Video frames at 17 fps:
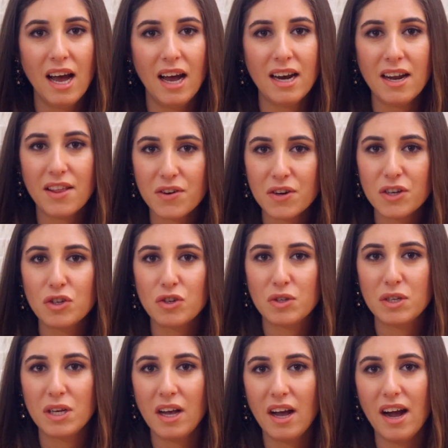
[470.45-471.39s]
Another
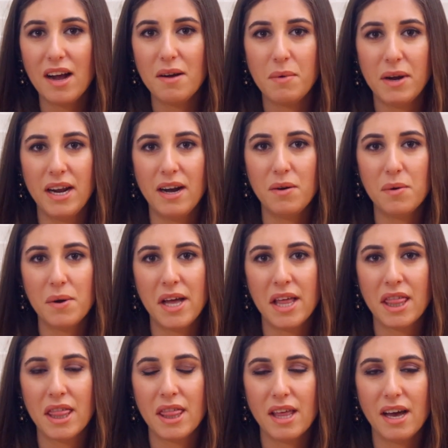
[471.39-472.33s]
interesting guy I went out
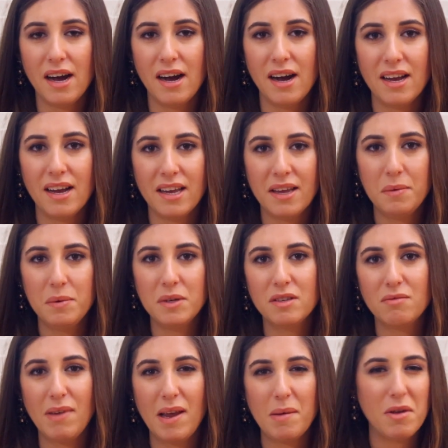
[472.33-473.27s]
with, he
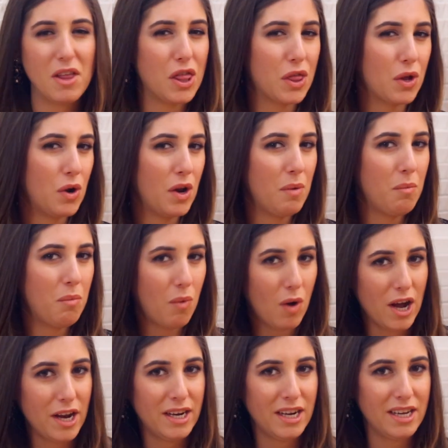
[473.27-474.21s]
was maybe
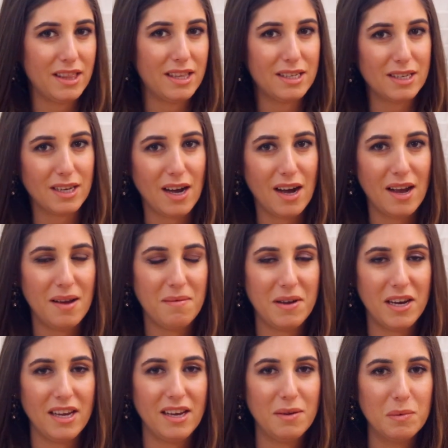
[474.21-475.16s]
31 at the time,
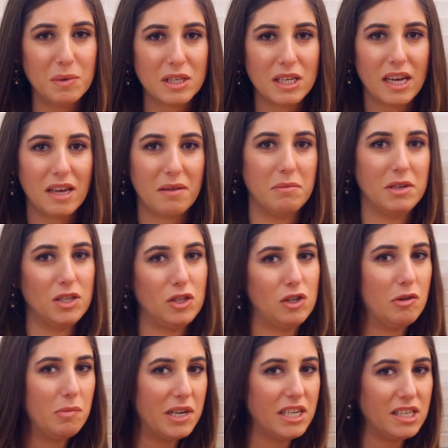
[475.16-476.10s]
and he was like
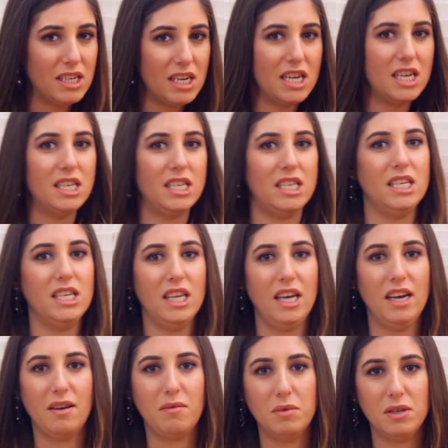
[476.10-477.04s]
Mr. Business and
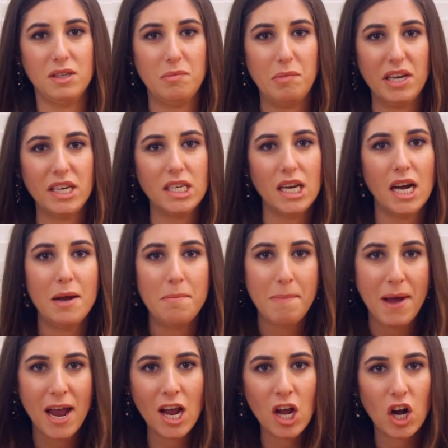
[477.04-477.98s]
like was a big time
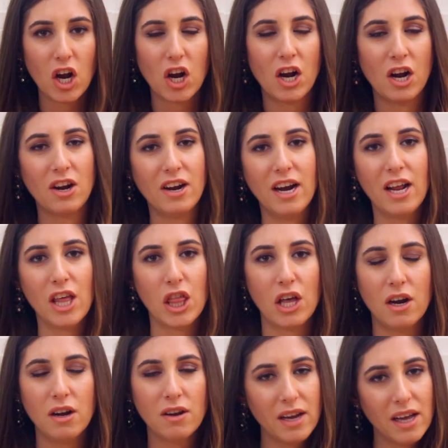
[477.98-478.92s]
banker. And I
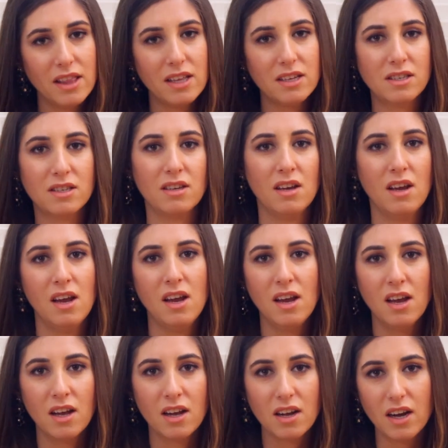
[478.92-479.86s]
thought, oh yeah, this
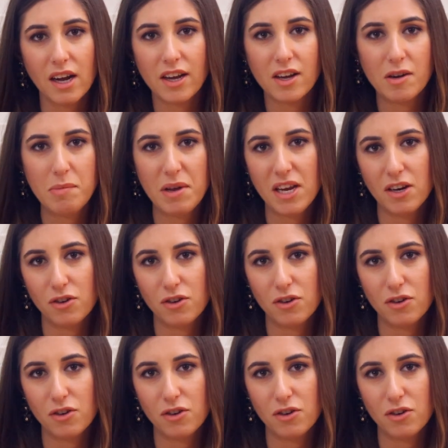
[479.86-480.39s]
guy could be